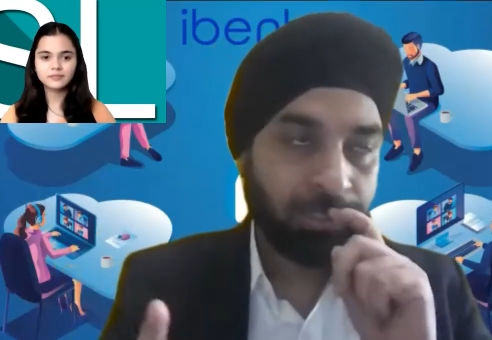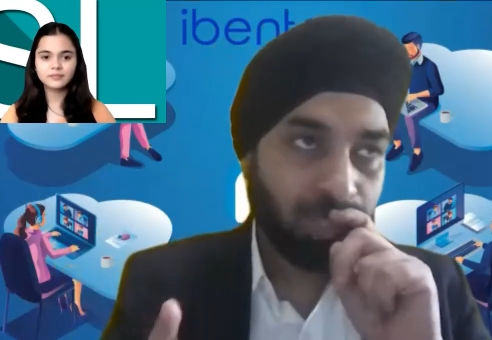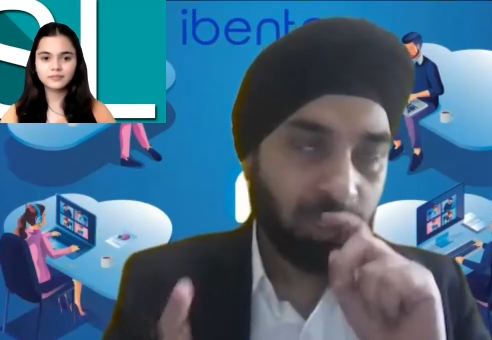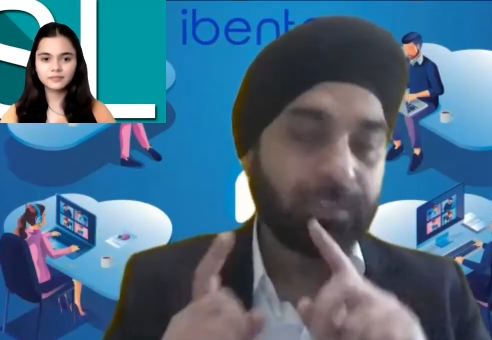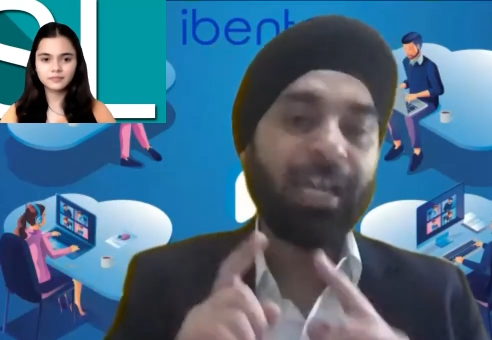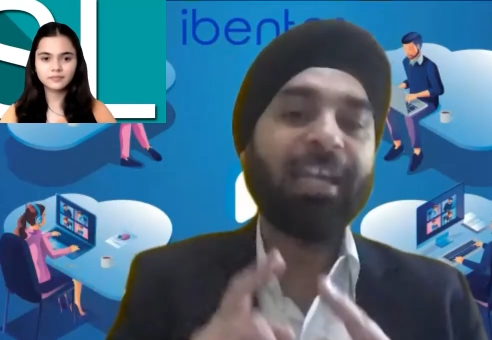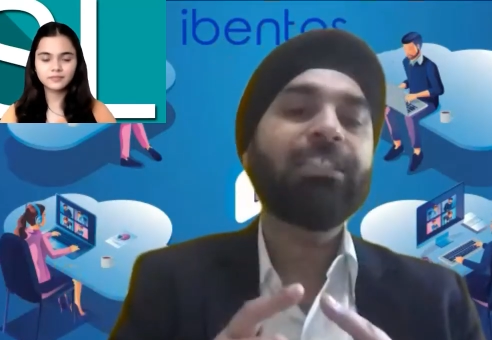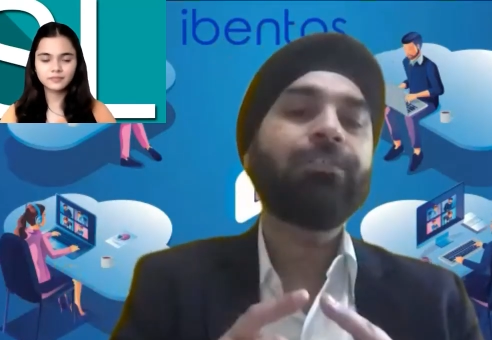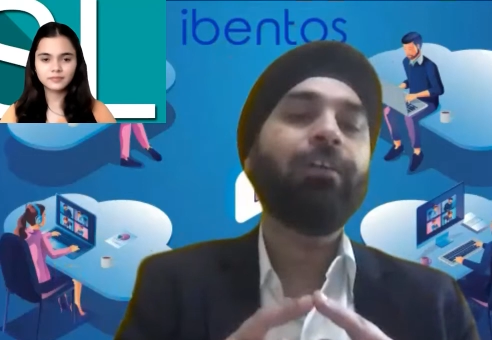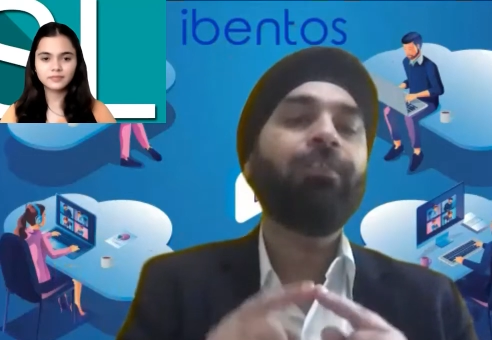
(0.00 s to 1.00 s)
Speaker 1: So that
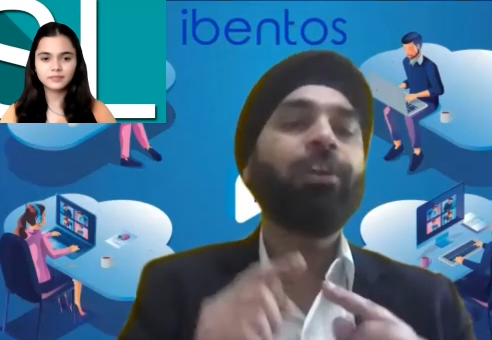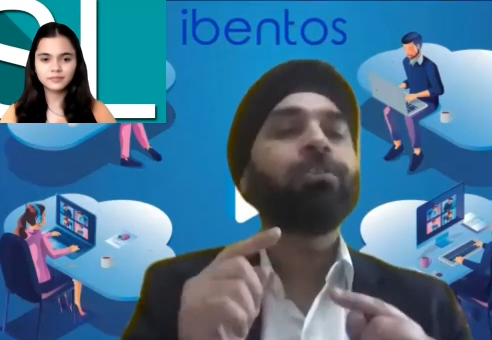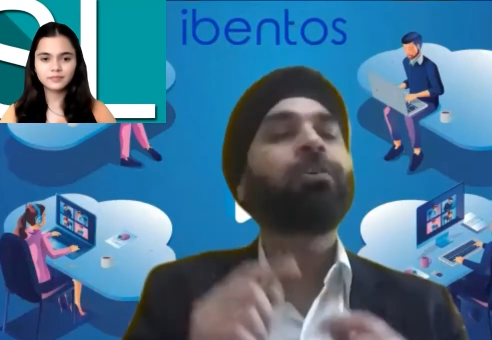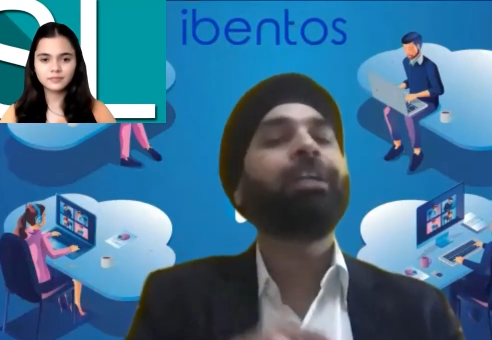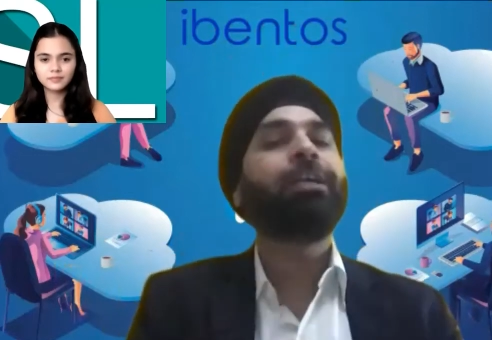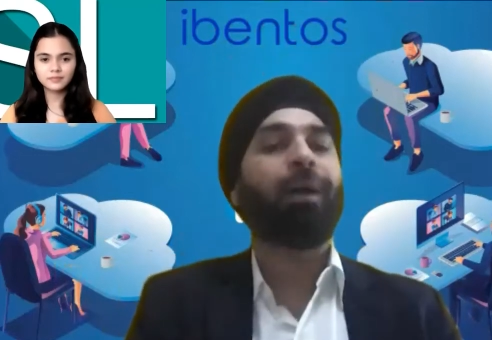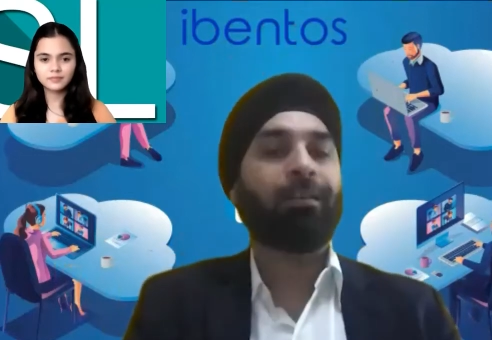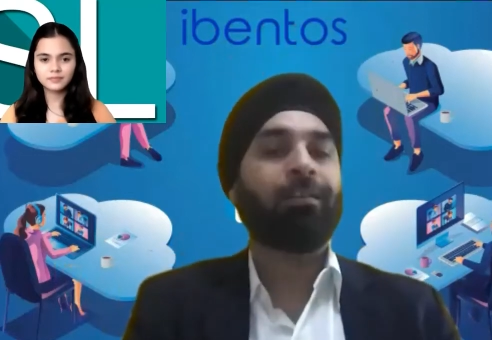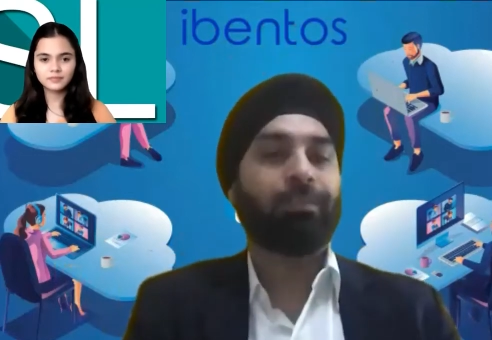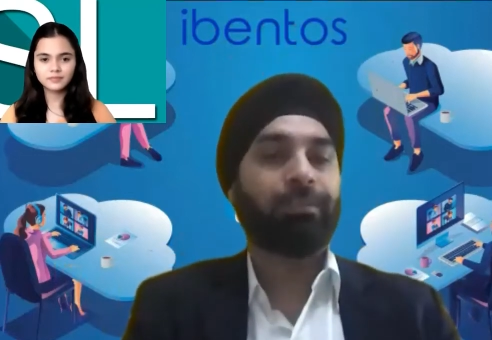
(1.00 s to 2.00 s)
is where we also need
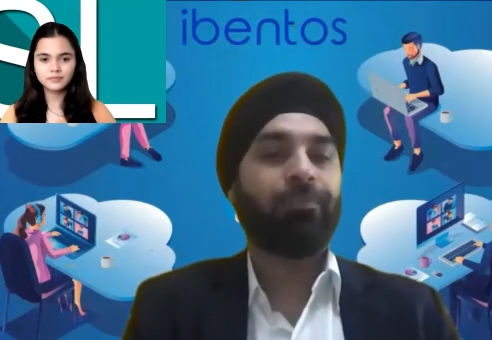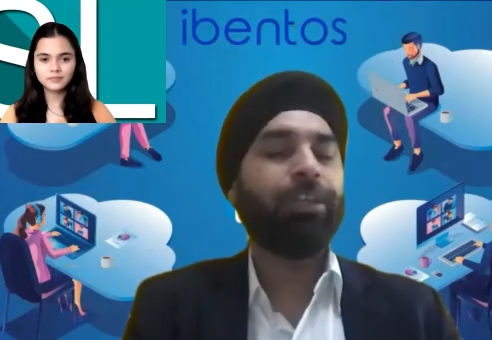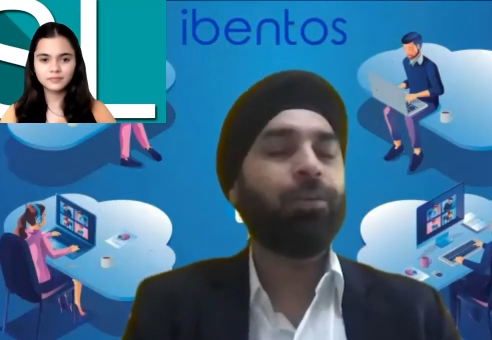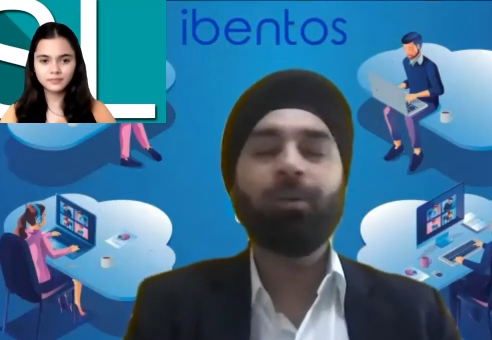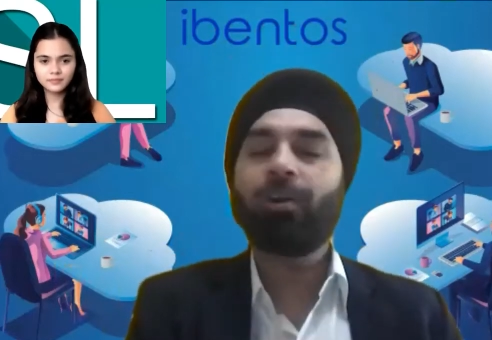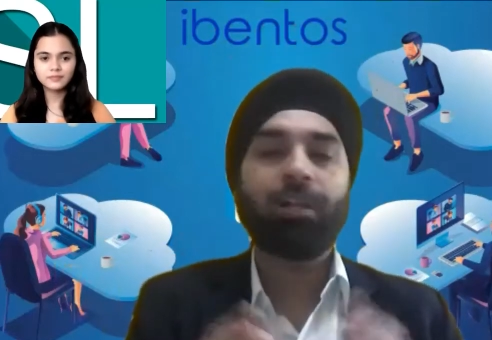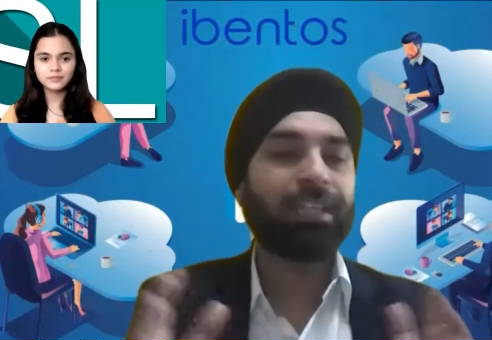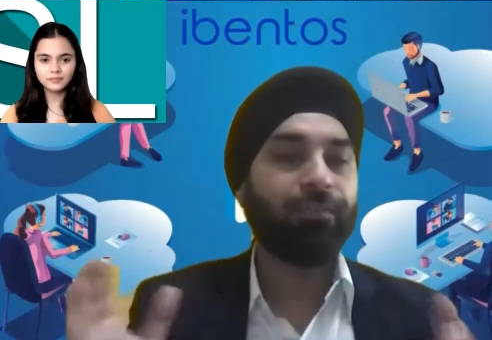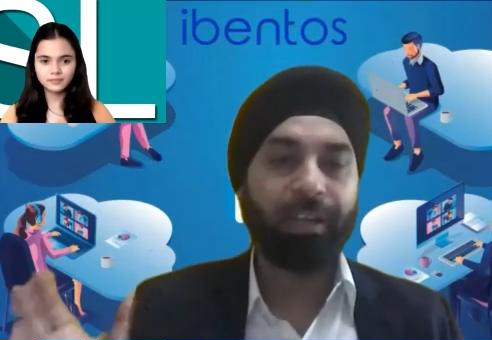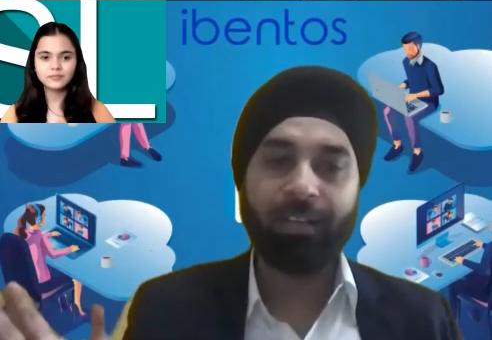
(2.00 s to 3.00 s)
partners. We don't
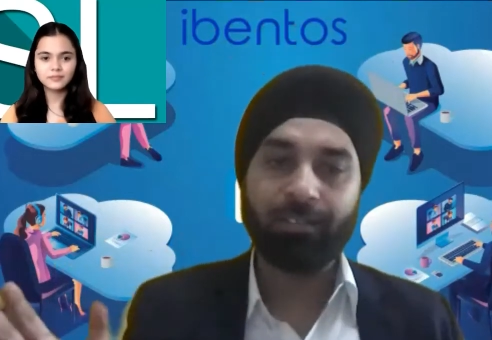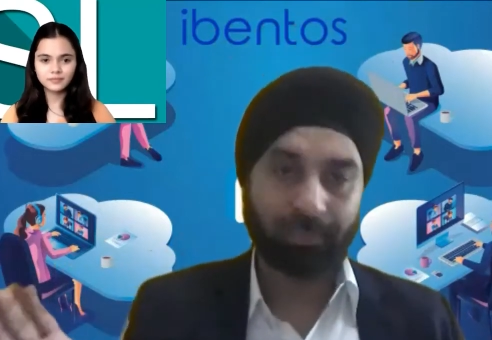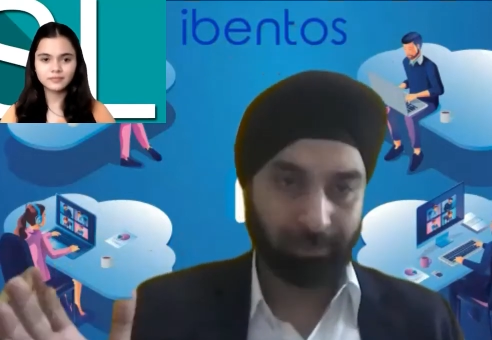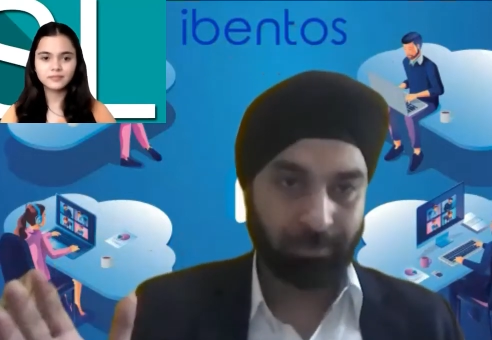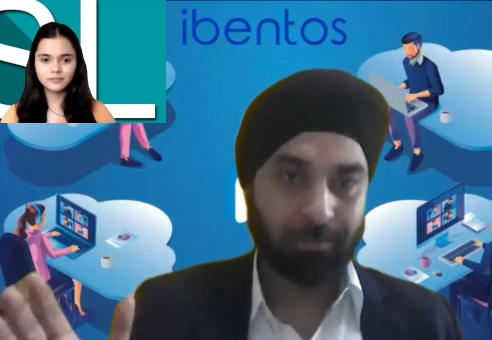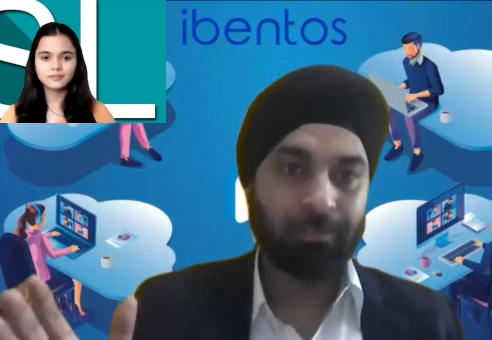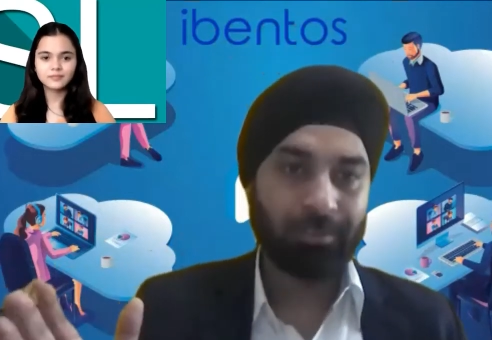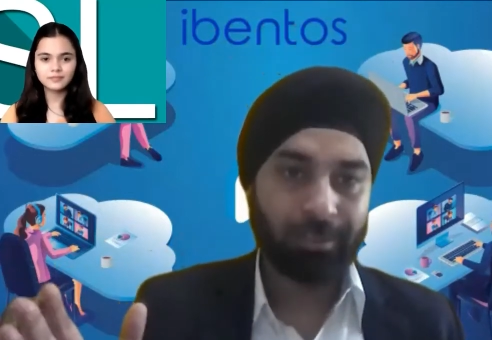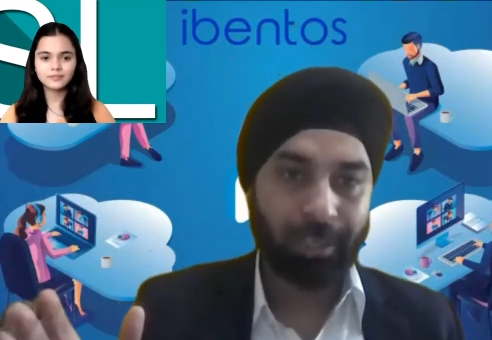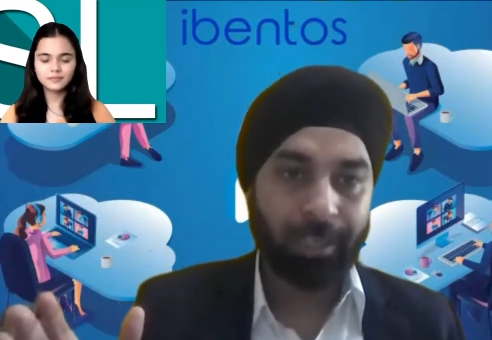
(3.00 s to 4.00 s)
call them vendors,
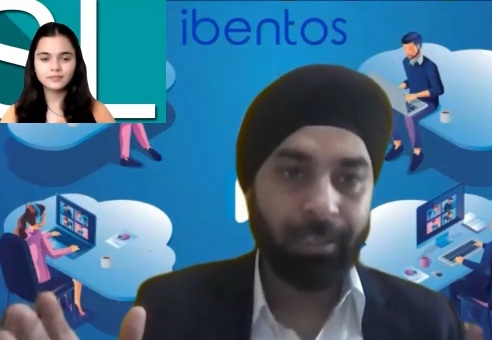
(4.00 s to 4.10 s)
right?